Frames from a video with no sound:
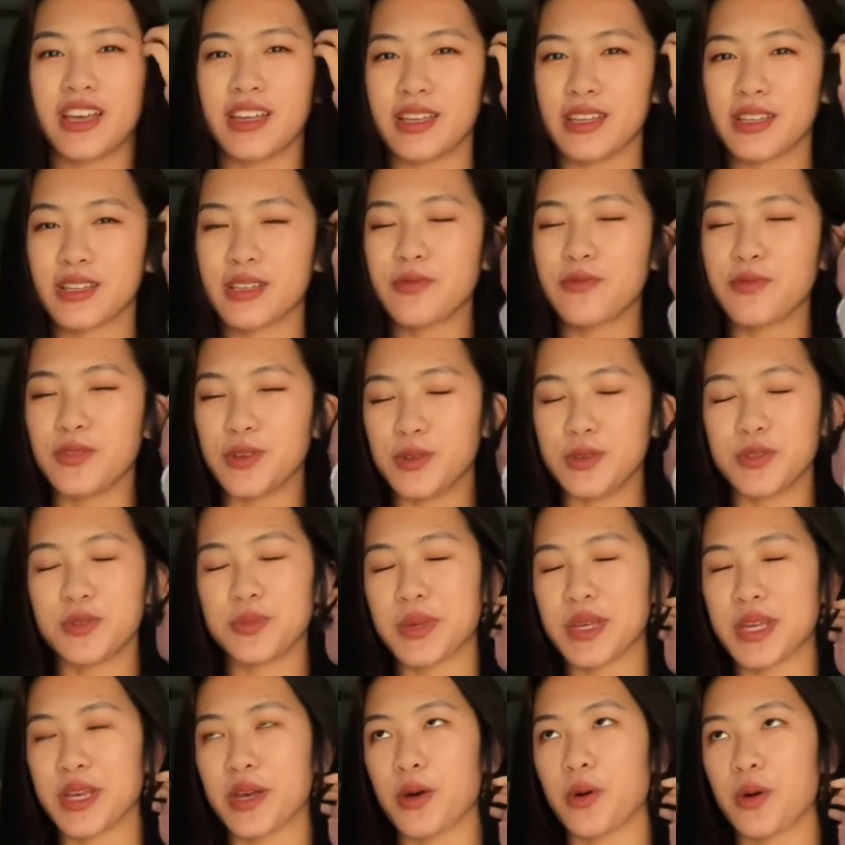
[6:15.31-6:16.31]
It confused
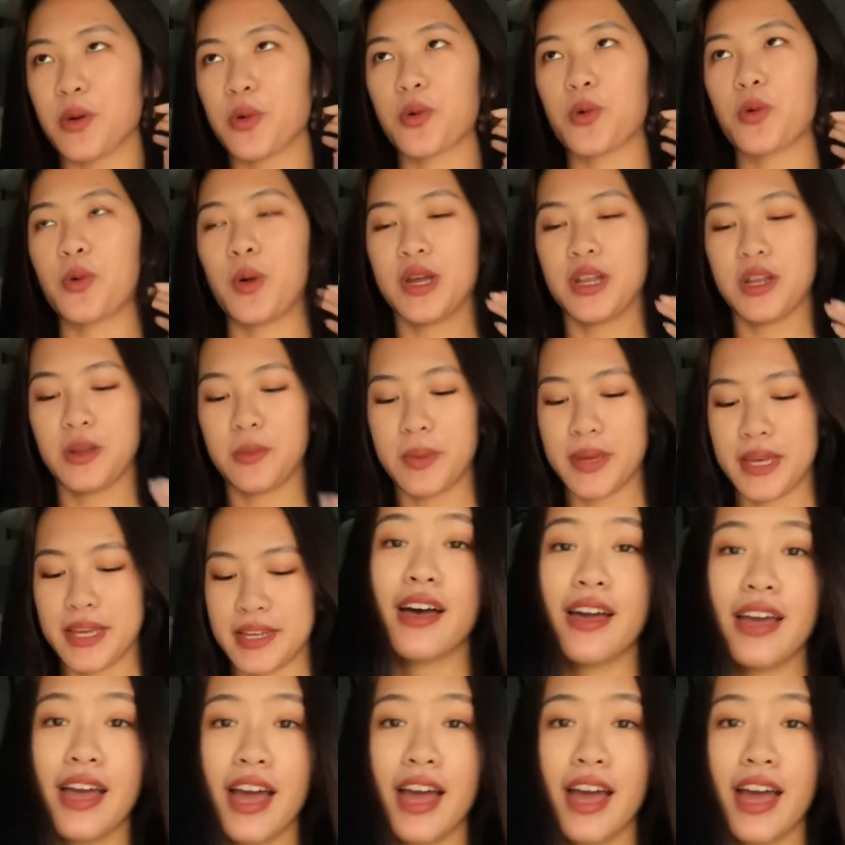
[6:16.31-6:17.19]
me quite a bit. I